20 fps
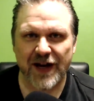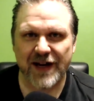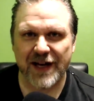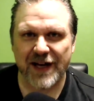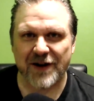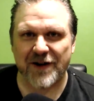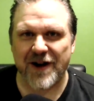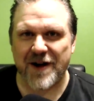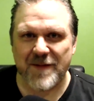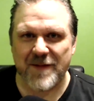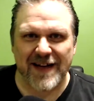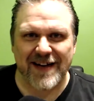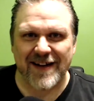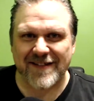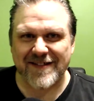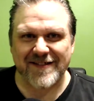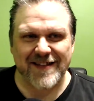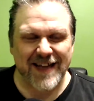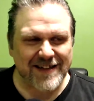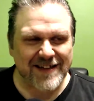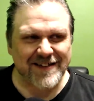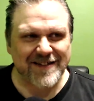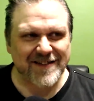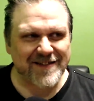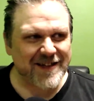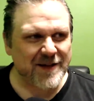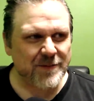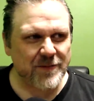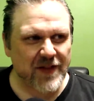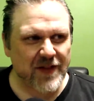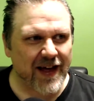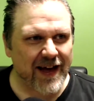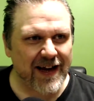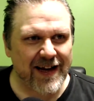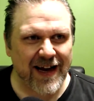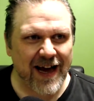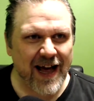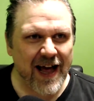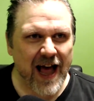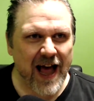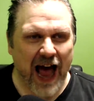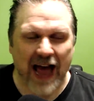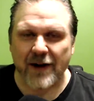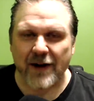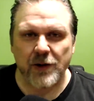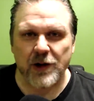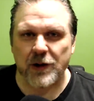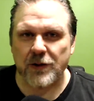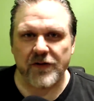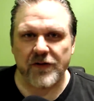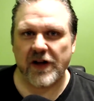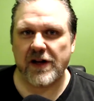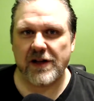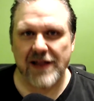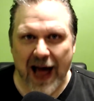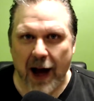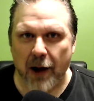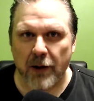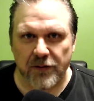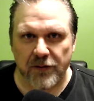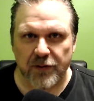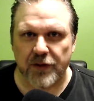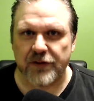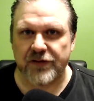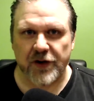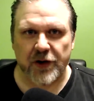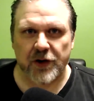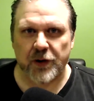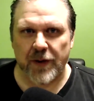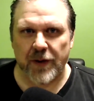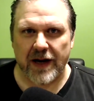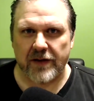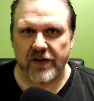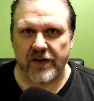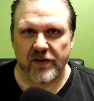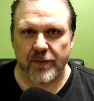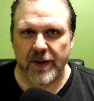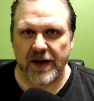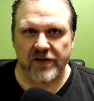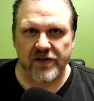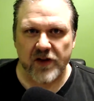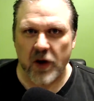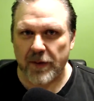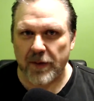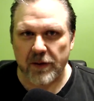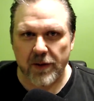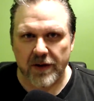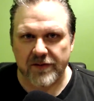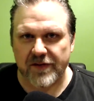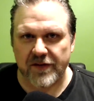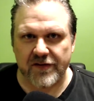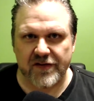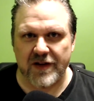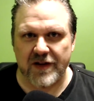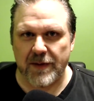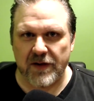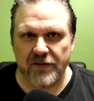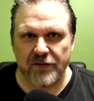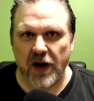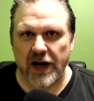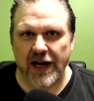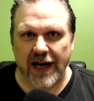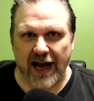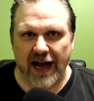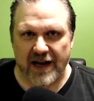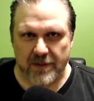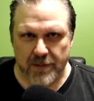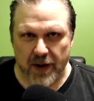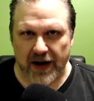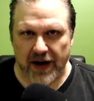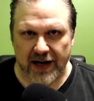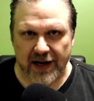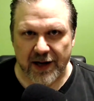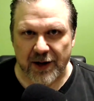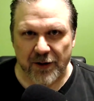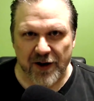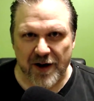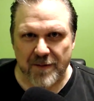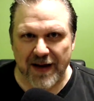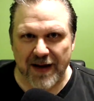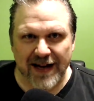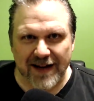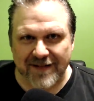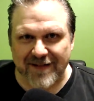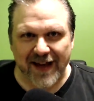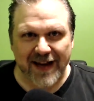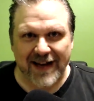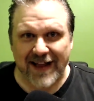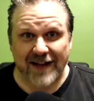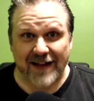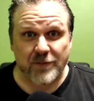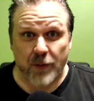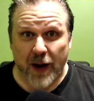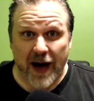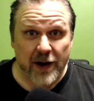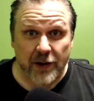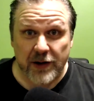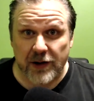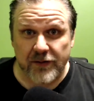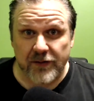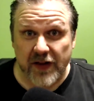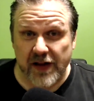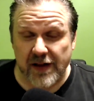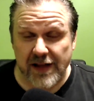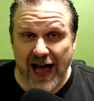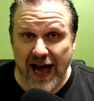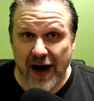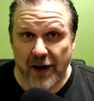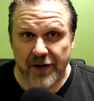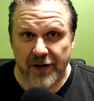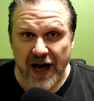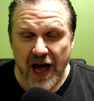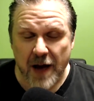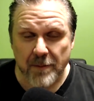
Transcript: You know what I mean? It just seems like I don't use the cloud for certain reasons because nobody wants to see me fucking anybody. You know what I mean? It's like, that's why I don't use the cloud.